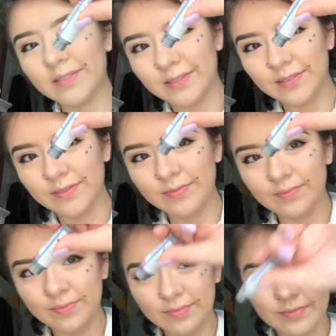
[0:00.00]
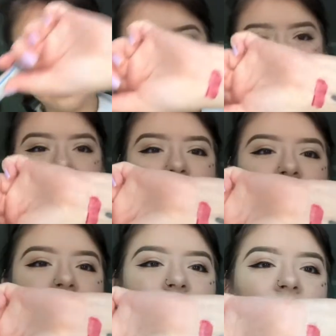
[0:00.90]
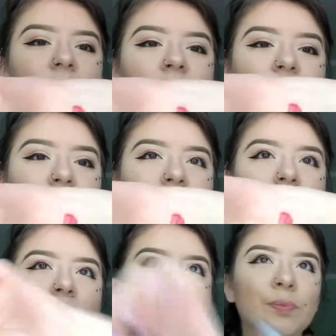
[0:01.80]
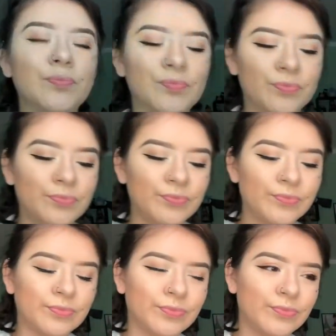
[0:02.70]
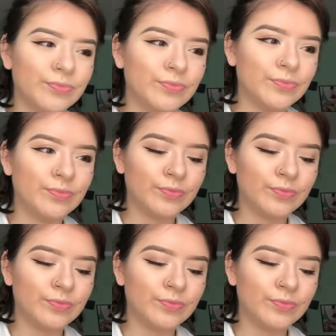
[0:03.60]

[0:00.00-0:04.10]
(no one is talking)